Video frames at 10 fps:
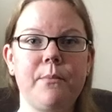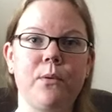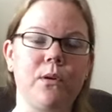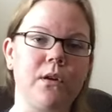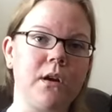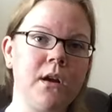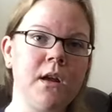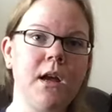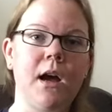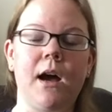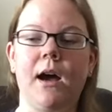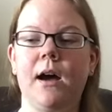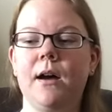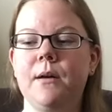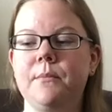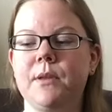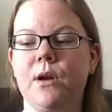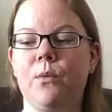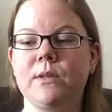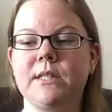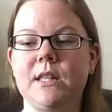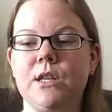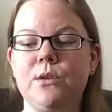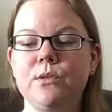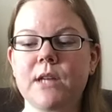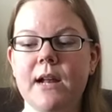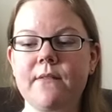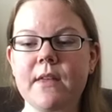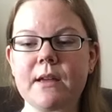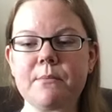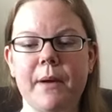Or, um, you know, what's in the news kind of thing.